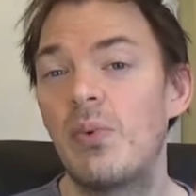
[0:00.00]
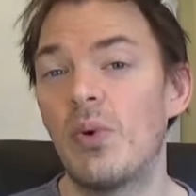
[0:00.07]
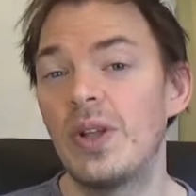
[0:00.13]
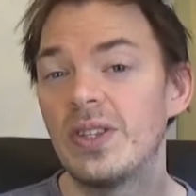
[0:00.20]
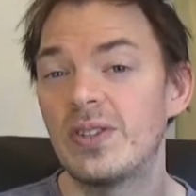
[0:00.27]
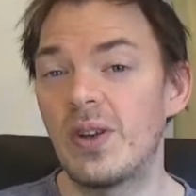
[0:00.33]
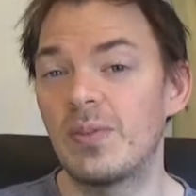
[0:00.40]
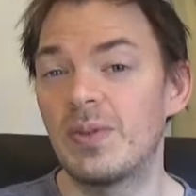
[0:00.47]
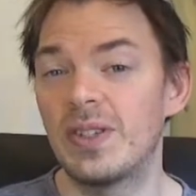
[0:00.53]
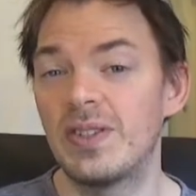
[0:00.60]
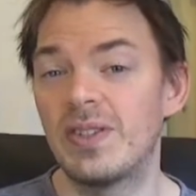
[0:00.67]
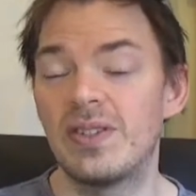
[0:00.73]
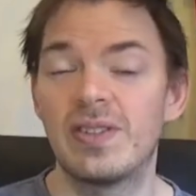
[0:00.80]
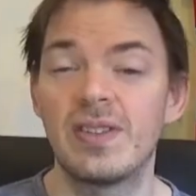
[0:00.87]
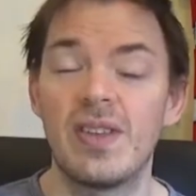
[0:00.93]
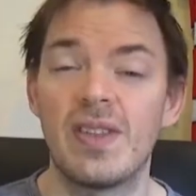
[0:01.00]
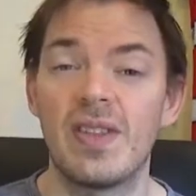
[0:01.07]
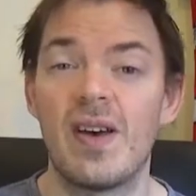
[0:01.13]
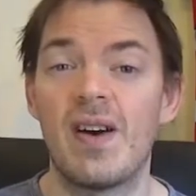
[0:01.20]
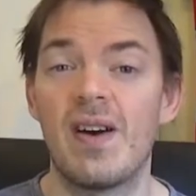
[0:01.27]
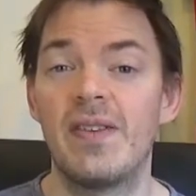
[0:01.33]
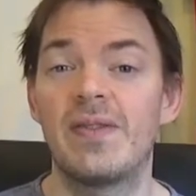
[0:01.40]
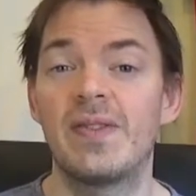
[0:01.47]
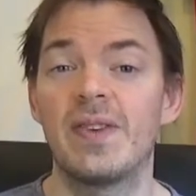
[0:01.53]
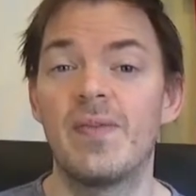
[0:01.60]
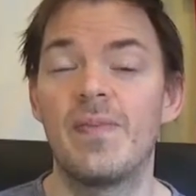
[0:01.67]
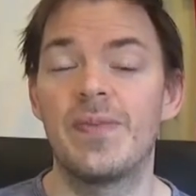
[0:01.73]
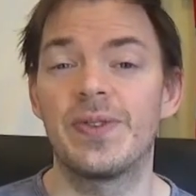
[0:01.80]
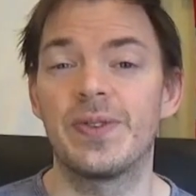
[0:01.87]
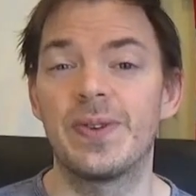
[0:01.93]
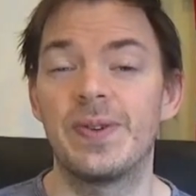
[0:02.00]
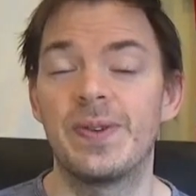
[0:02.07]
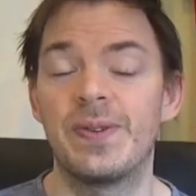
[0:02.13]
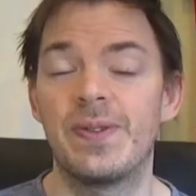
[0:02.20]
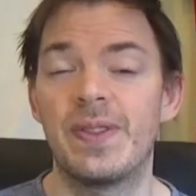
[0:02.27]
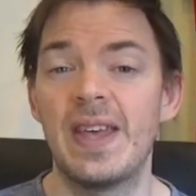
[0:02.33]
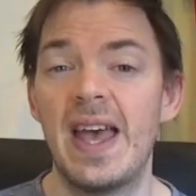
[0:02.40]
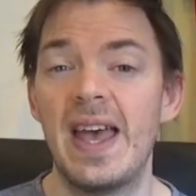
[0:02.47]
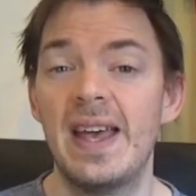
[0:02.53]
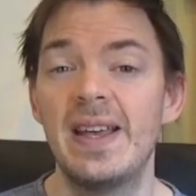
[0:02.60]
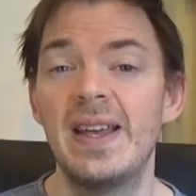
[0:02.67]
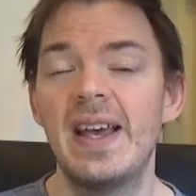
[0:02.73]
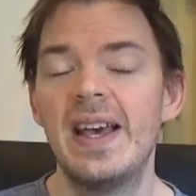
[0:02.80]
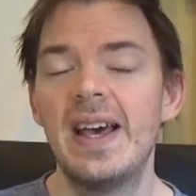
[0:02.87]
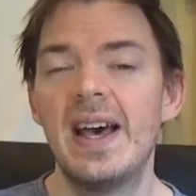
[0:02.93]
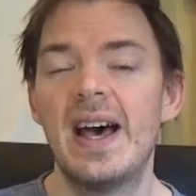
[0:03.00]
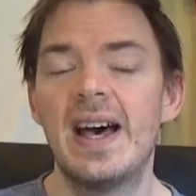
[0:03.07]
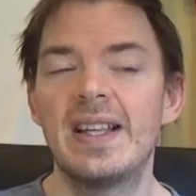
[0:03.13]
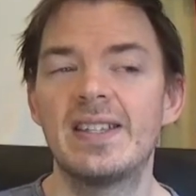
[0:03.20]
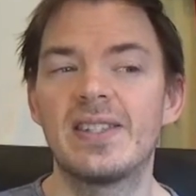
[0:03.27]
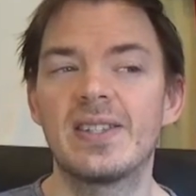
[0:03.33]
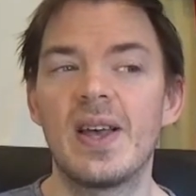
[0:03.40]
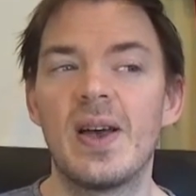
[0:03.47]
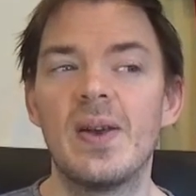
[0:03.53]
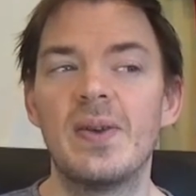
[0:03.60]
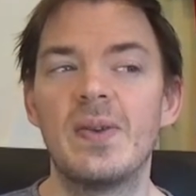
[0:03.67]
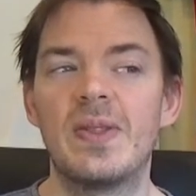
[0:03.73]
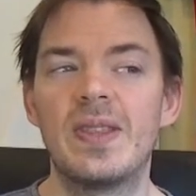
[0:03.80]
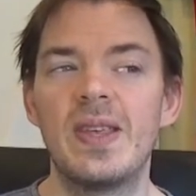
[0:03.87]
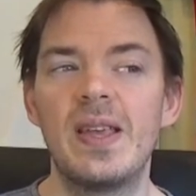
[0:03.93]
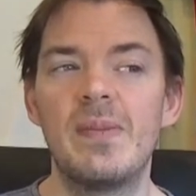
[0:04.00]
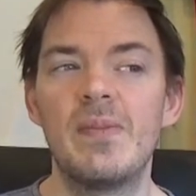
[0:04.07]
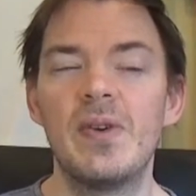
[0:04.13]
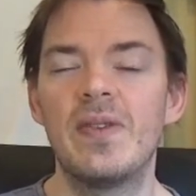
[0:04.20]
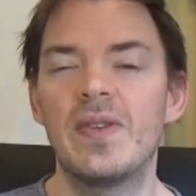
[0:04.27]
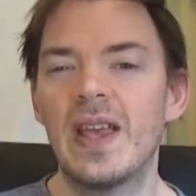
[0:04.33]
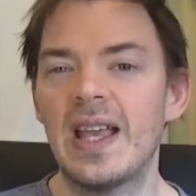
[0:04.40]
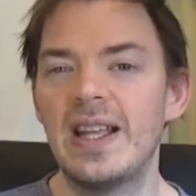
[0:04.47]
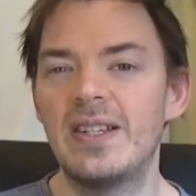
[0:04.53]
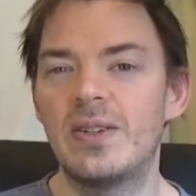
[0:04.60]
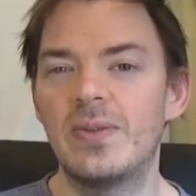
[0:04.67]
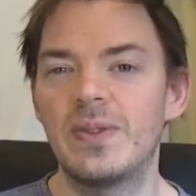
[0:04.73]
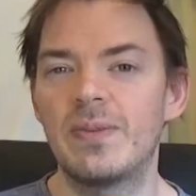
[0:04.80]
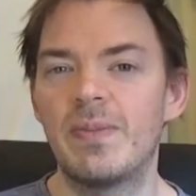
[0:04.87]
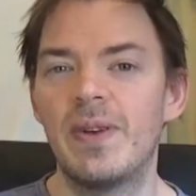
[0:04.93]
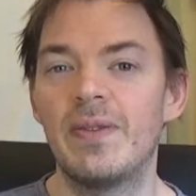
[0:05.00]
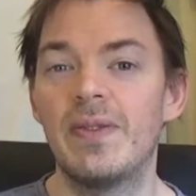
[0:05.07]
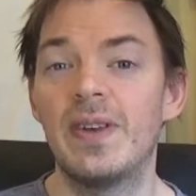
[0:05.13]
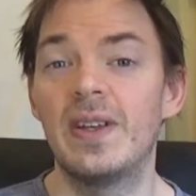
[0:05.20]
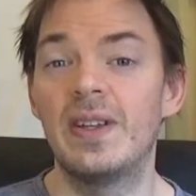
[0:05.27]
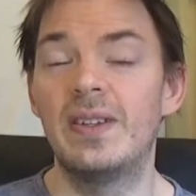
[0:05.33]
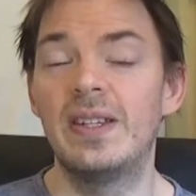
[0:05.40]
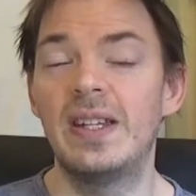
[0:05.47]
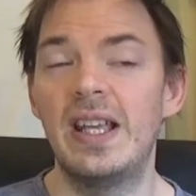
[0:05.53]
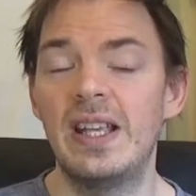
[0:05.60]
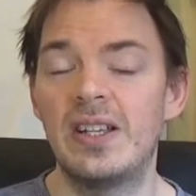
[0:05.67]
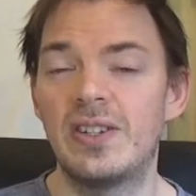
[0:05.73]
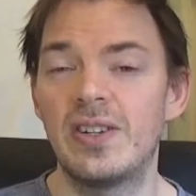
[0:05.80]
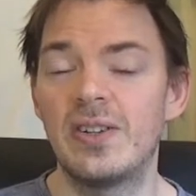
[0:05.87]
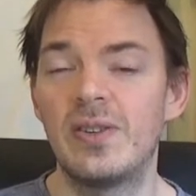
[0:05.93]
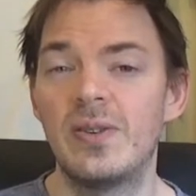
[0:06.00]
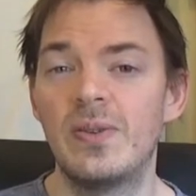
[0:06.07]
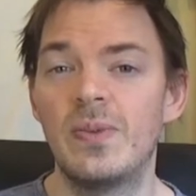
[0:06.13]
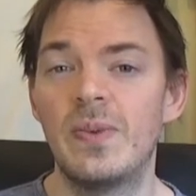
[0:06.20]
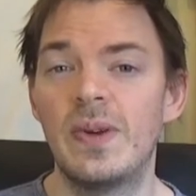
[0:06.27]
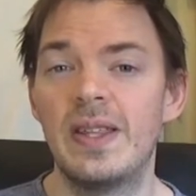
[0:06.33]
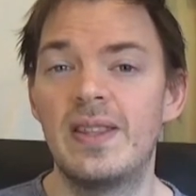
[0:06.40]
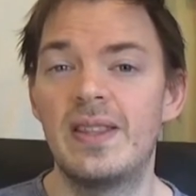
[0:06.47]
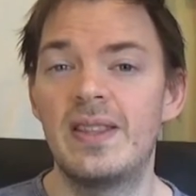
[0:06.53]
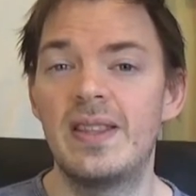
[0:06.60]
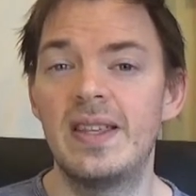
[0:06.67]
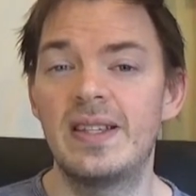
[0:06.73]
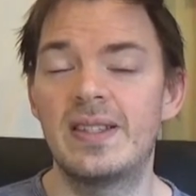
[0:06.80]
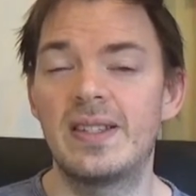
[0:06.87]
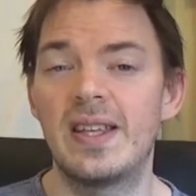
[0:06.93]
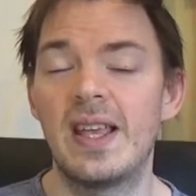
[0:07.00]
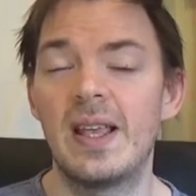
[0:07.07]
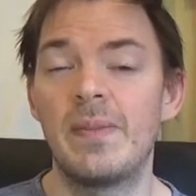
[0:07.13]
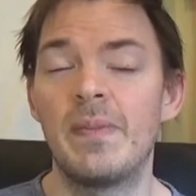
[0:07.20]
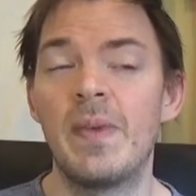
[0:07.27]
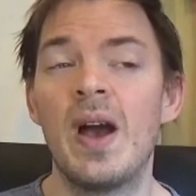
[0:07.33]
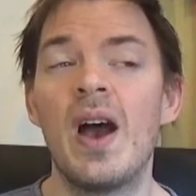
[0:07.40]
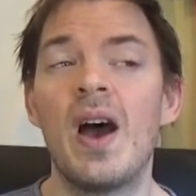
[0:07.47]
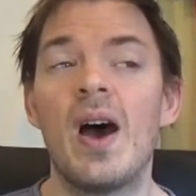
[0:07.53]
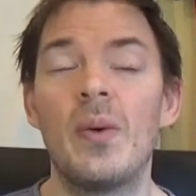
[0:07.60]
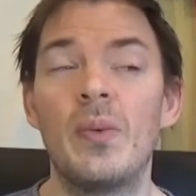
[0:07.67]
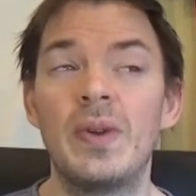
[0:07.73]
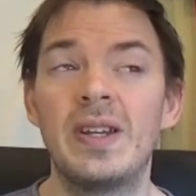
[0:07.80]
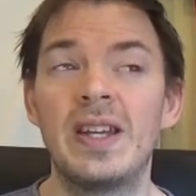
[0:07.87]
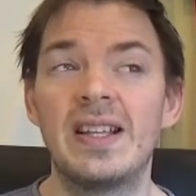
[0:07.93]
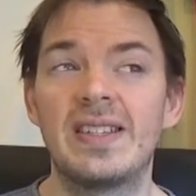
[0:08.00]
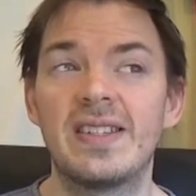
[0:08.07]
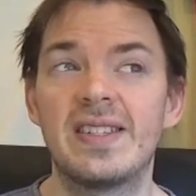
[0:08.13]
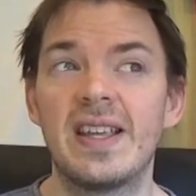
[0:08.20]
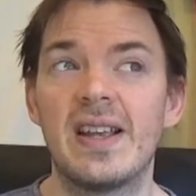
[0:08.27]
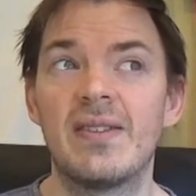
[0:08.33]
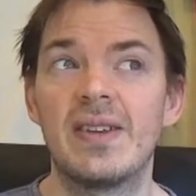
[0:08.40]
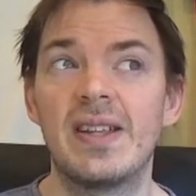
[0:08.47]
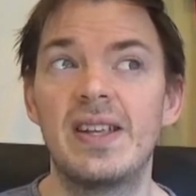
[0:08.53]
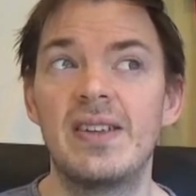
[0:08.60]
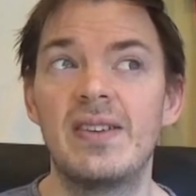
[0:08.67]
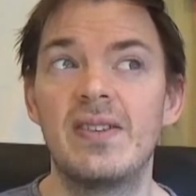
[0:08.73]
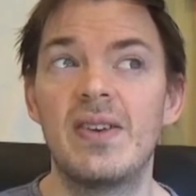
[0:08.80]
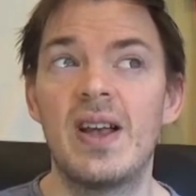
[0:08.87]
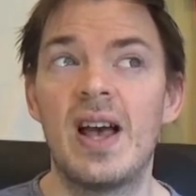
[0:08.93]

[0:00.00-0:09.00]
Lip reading: points options that I've gone through there. So the move gauge was a bit of an issue with this team. I wouldn't necessarily